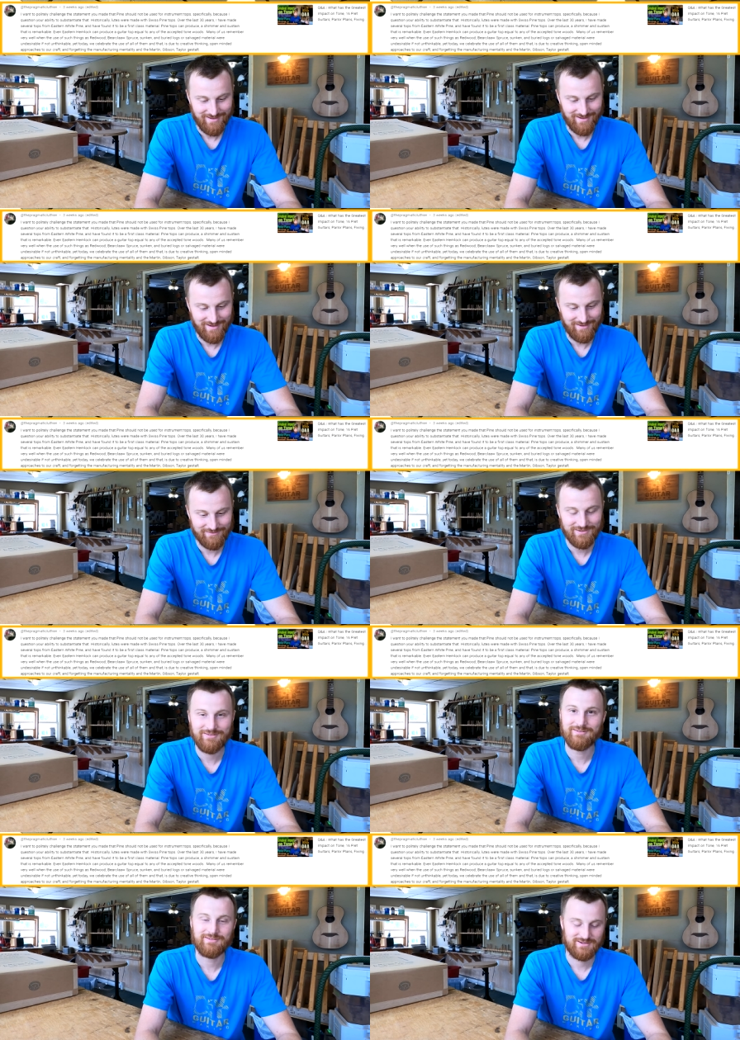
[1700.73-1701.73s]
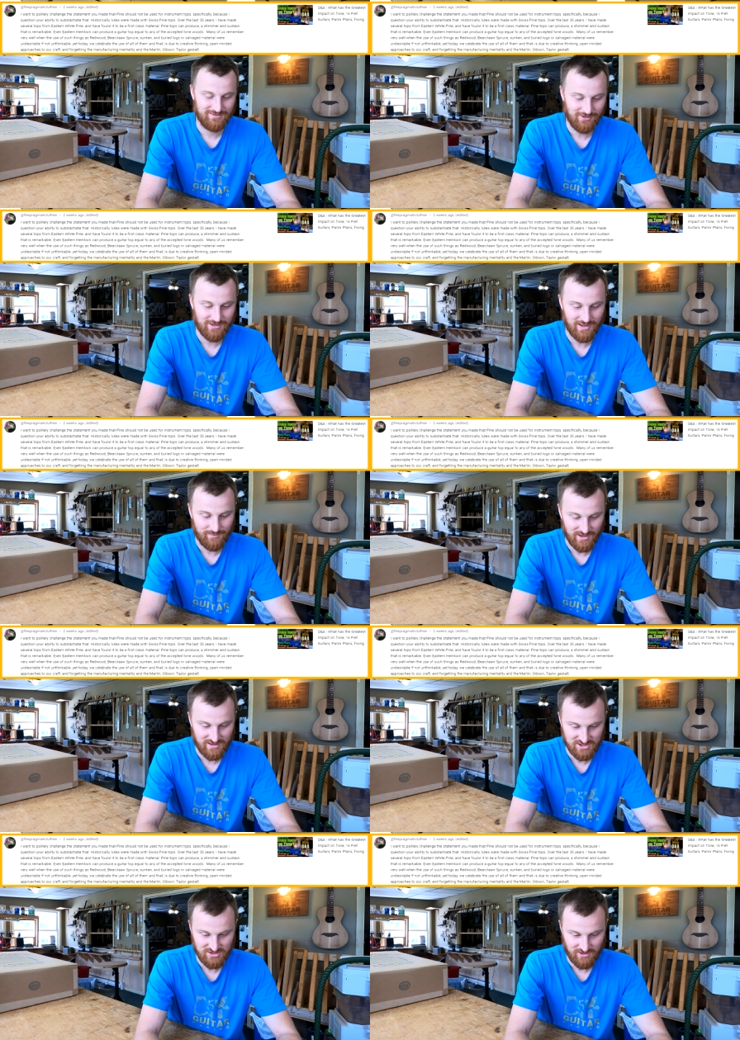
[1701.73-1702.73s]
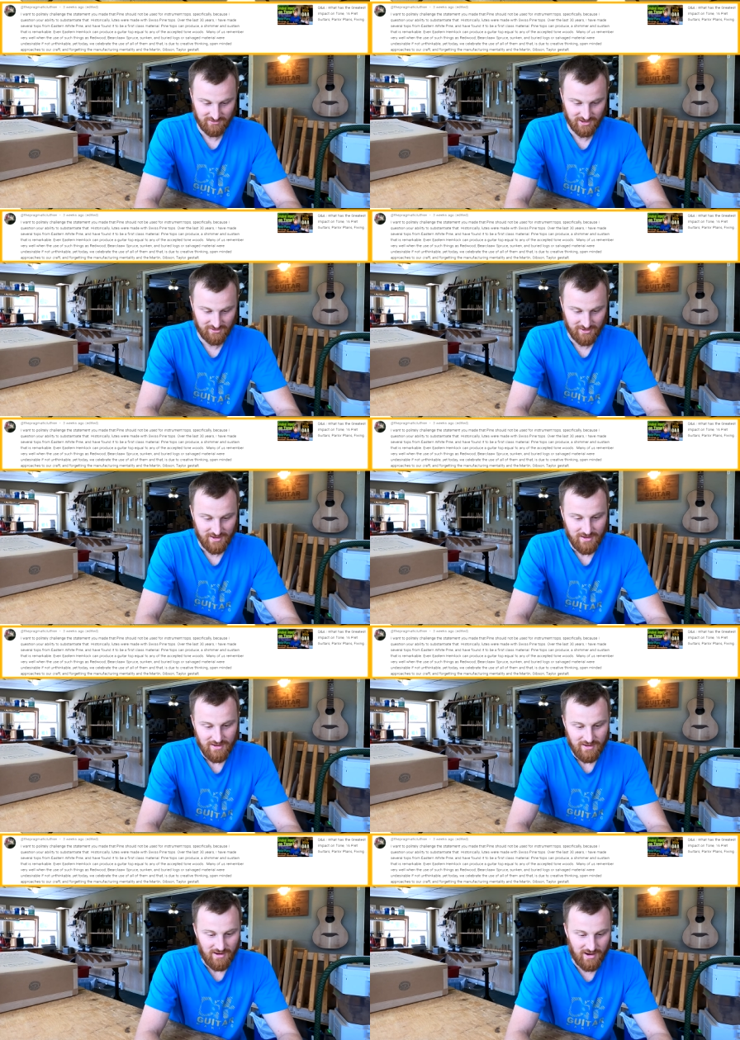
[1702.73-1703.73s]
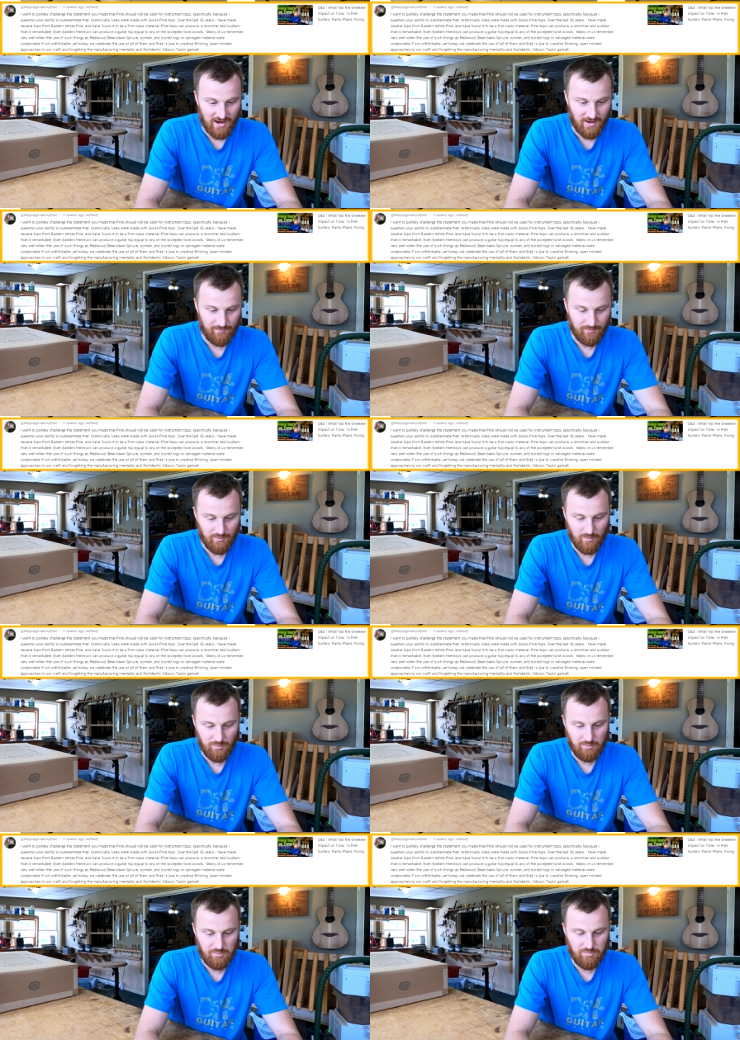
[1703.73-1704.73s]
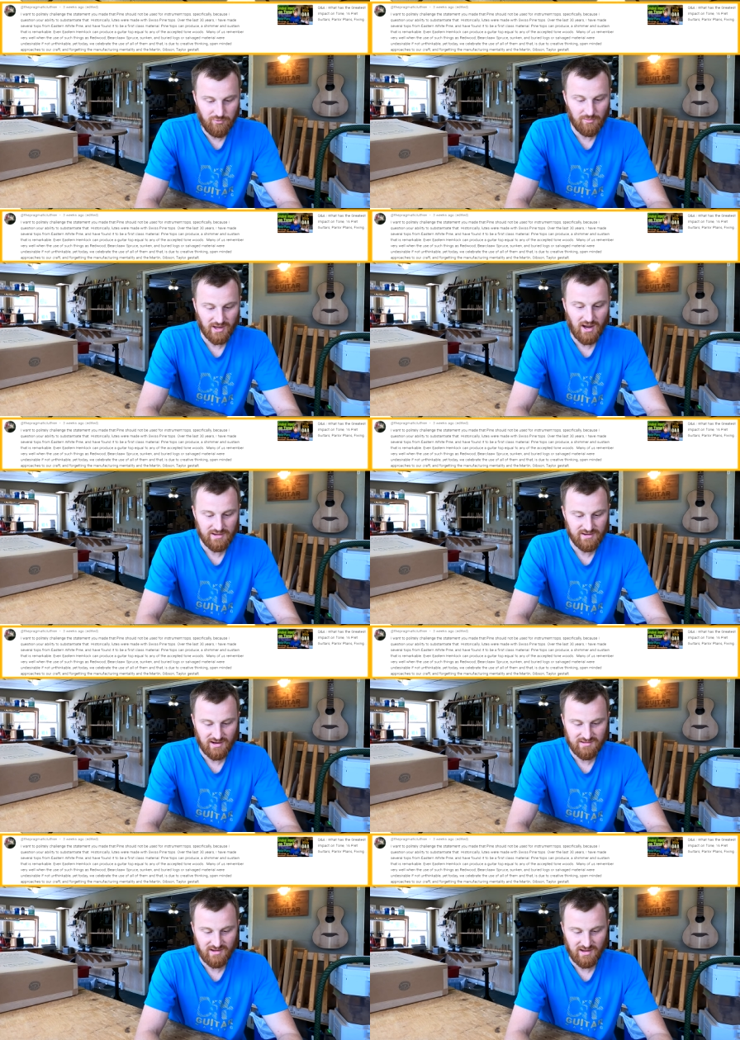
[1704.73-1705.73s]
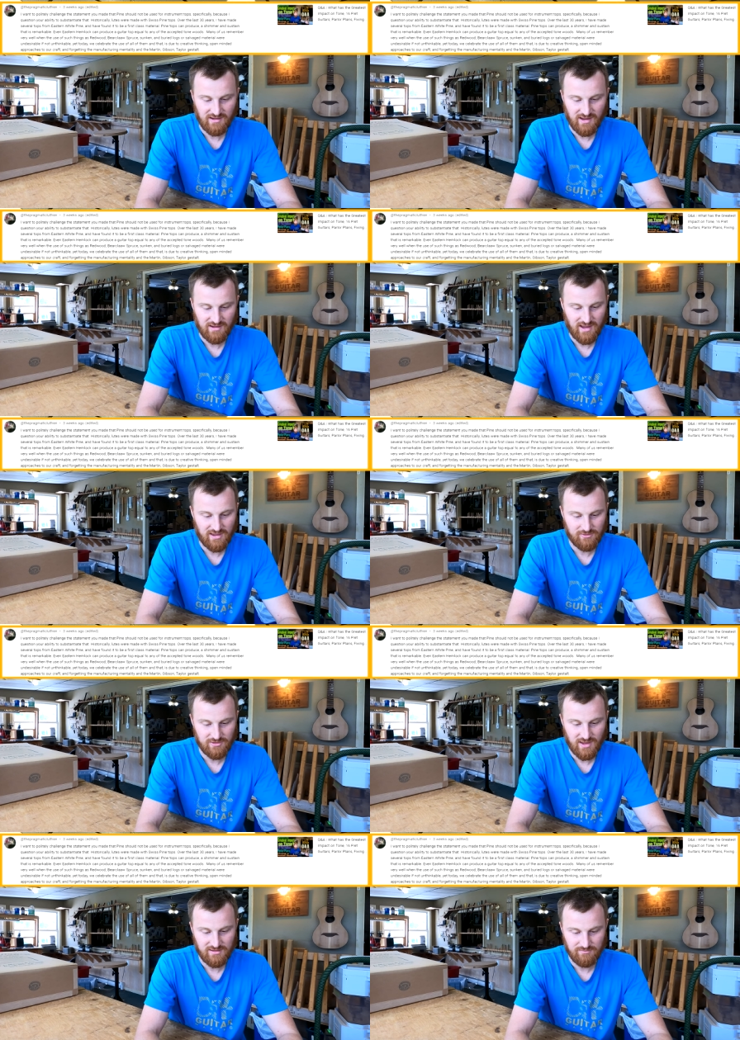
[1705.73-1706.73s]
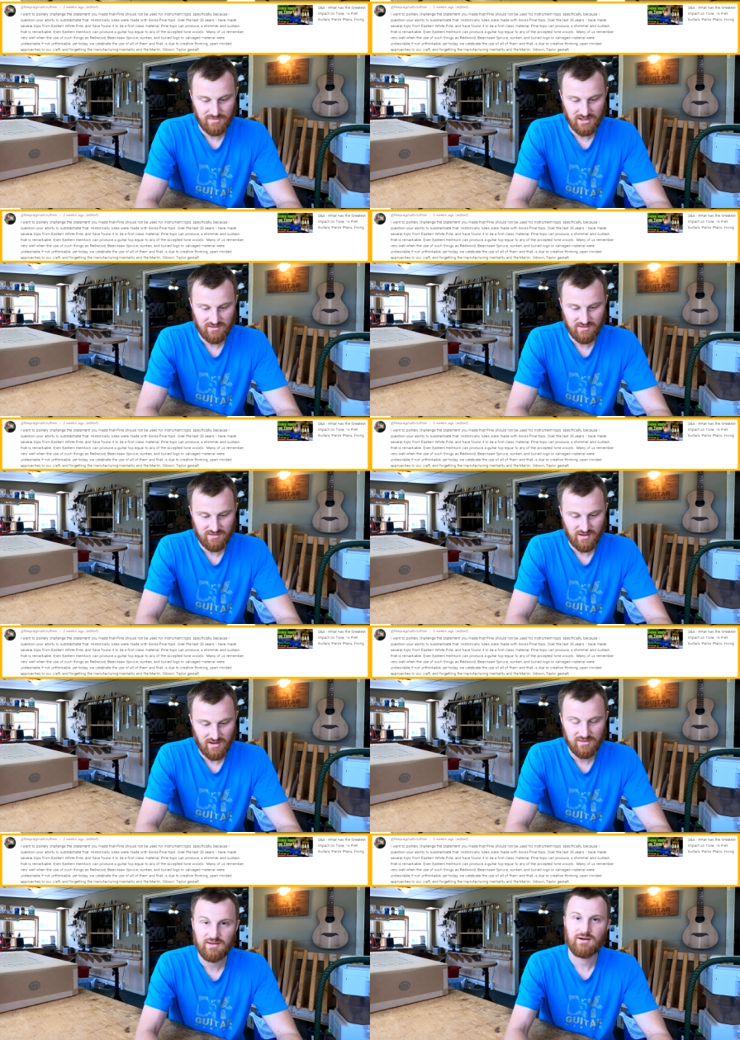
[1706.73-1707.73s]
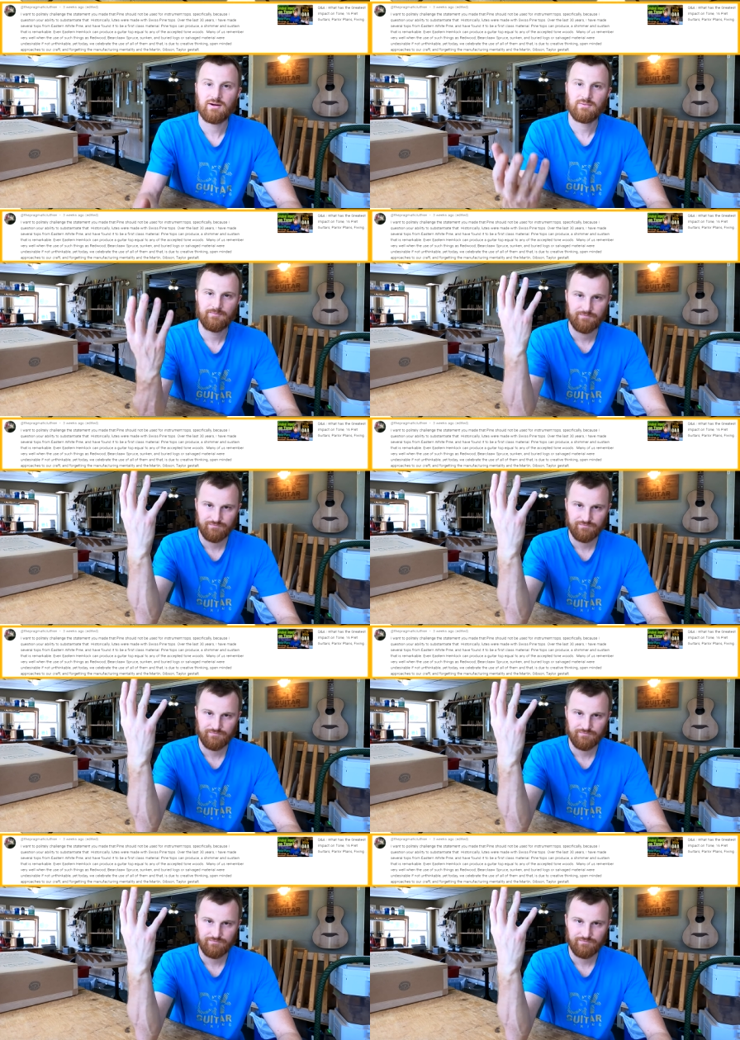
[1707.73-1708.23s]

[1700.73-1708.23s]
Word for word: I'll have to look that up in the dictionary later. Um, from the context, I, I gather that it means uh, their,